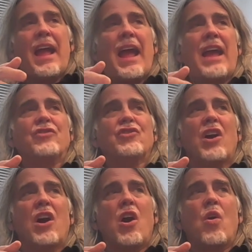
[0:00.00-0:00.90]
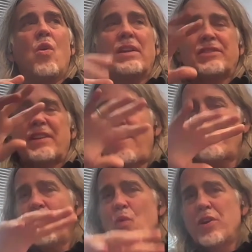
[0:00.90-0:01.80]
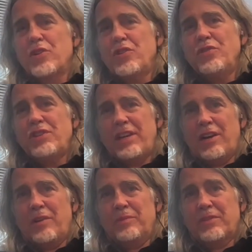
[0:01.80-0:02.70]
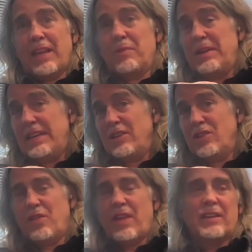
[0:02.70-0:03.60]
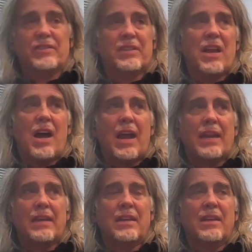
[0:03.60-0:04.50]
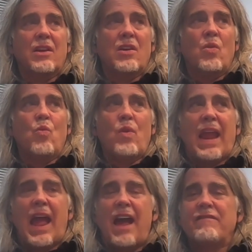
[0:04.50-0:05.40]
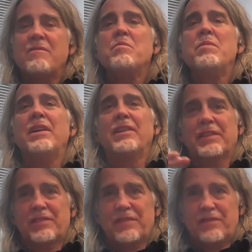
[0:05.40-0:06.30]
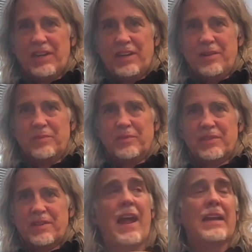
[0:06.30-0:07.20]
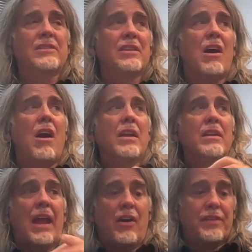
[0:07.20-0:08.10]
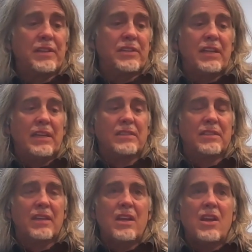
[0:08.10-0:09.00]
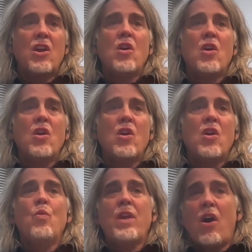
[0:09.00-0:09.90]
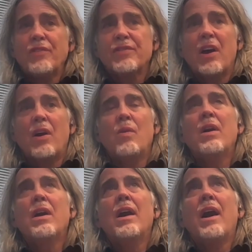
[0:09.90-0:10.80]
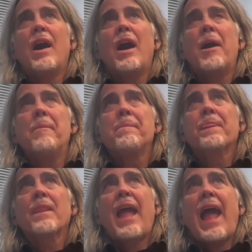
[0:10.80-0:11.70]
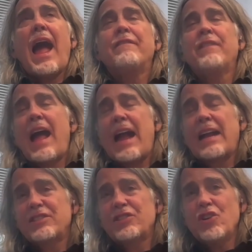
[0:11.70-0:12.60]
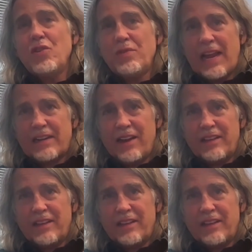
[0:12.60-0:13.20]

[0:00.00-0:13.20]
And so instead of having one or two genomes like we did in 2009, we have millions of genomes on health and disease. We also um, have access to new technologies.